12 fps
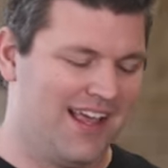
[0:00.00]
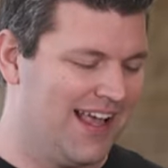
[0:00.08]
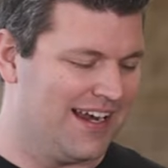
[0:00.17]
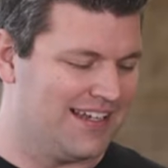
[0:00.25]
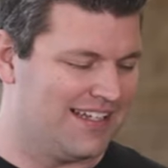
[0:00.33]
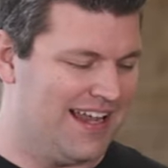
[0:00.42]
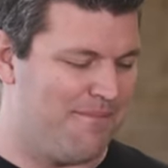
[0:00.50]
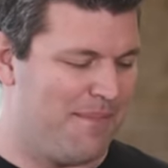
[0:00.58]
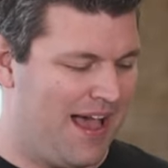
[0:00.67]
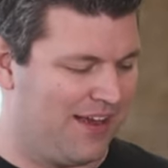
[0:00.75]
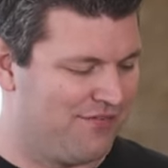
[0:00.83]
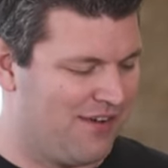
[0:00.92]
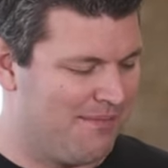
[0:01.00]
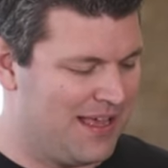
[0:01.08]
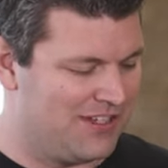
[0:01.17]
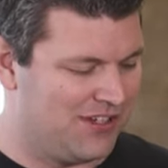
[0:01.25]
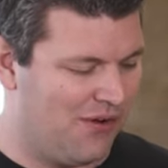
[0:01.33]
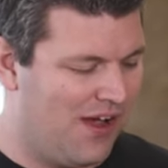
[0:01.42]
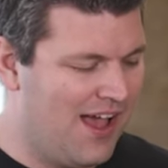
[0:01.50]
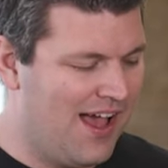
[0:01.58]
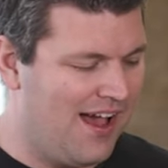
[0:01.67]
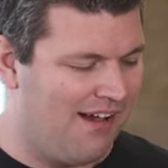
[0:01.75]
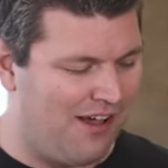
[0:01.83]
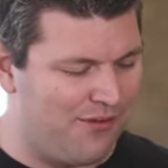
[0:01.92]
kind of step back from it. So
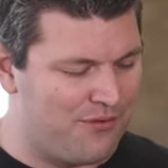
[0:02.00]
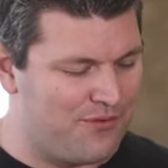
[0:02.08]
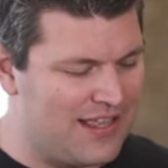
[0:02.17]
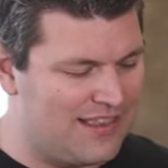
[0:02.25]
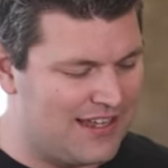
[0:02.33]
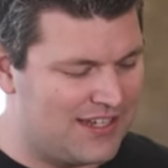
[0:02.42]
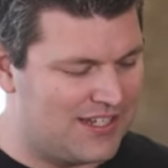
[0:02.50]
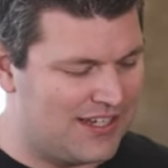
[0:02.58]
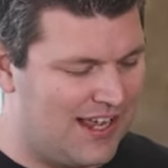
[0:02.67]
uh, I want to read this.